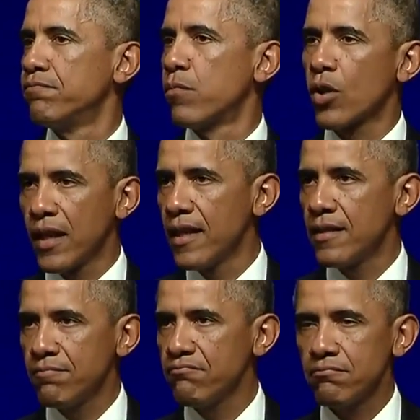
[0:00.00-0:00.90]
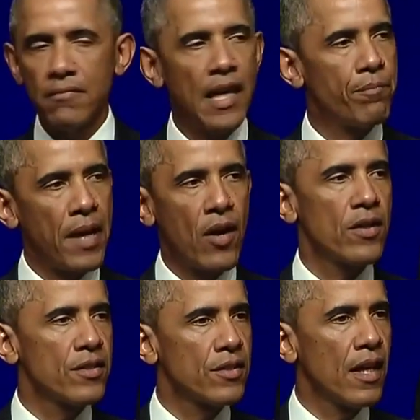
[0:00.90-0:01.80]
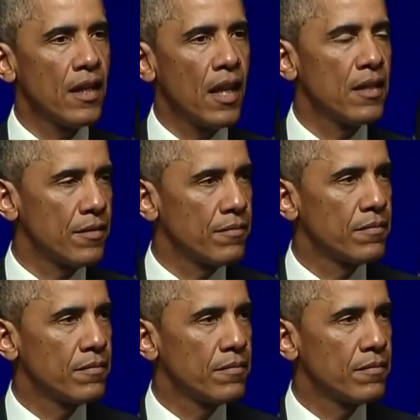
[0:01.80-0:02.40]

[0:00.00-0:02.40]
Berlin and Paris and London.